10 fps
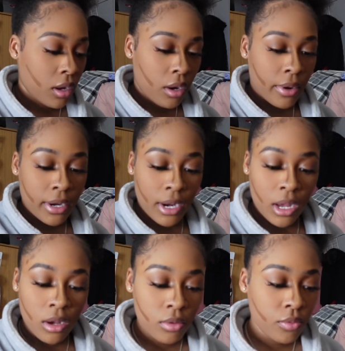All right,
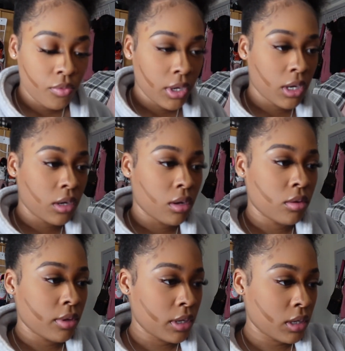now we're gonna
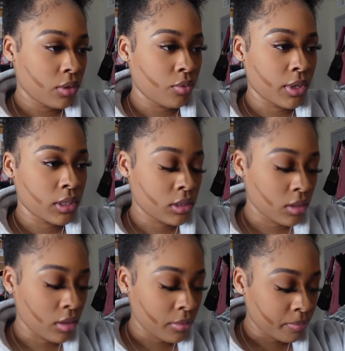go in with
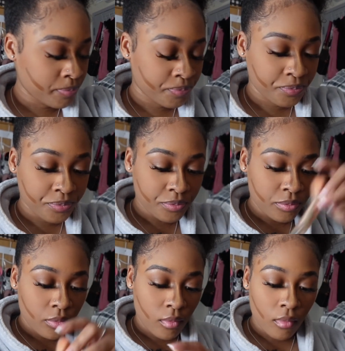some
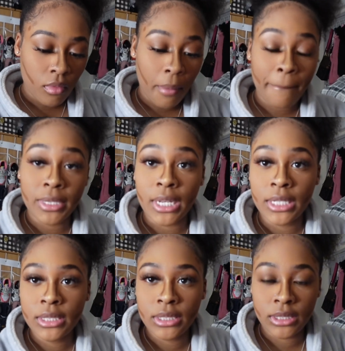
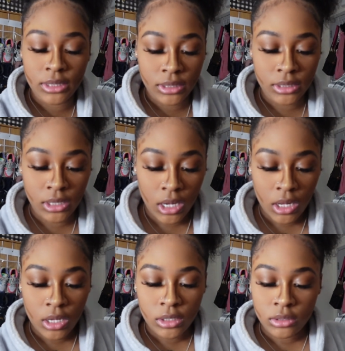blush.
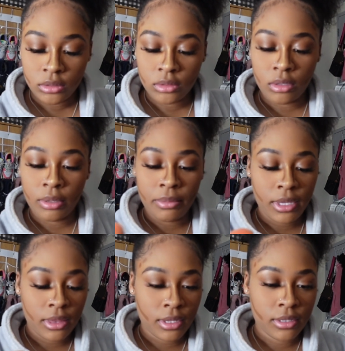So let me
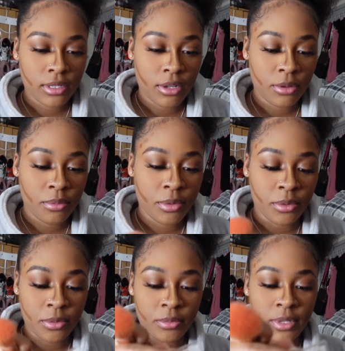get this out.
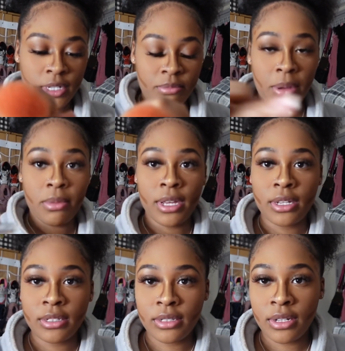Boom, here's my
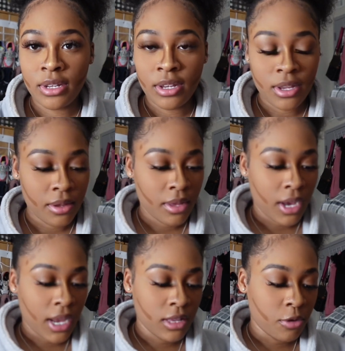blush.
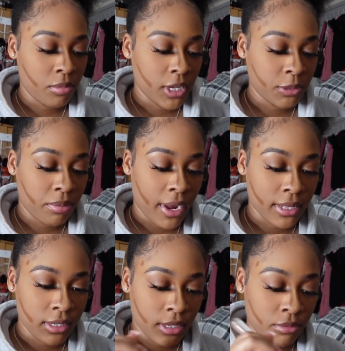Got a little blush
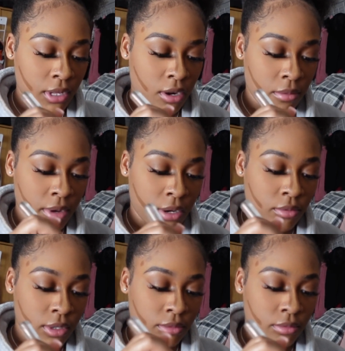palette. It really don't matter
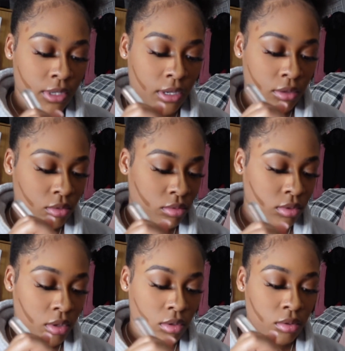which one I do,
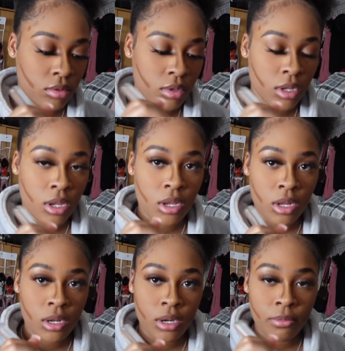so
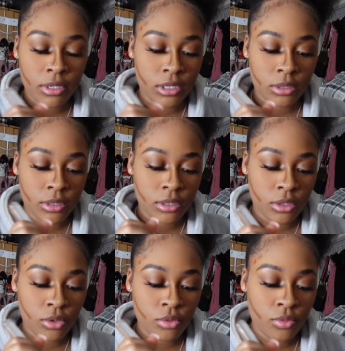let me
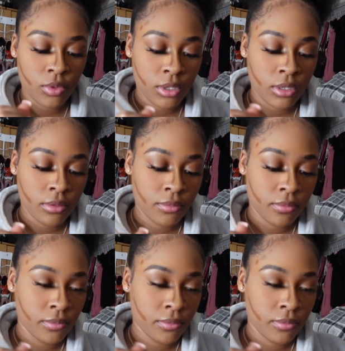just do one.